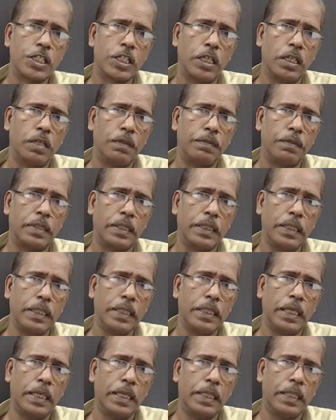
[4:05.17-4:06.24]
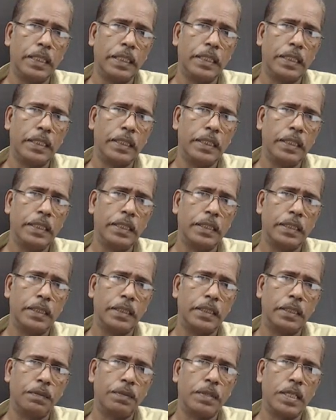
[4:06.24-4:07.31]
of t dt,
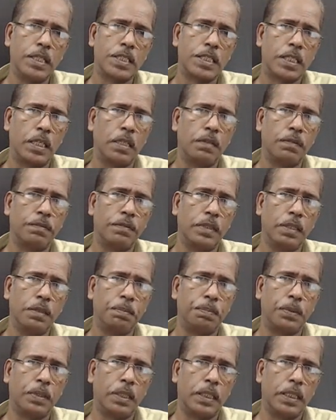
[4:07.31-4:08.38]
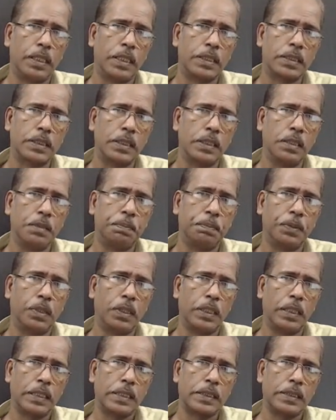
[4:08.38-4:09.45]
differential of e power x
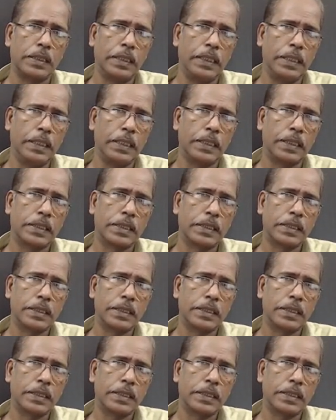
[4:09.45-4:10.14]
dx.